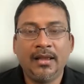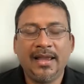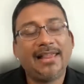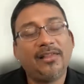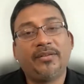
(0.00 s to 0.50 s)

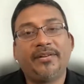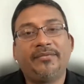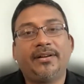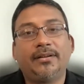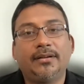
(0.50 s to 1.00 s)
Hello,
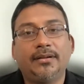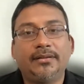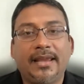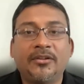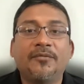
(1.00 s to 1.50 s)
everyone.
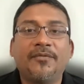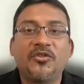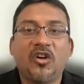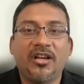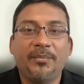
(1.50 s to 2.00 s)
Thank you for
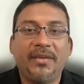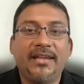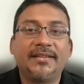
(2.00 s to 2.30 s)
joining me in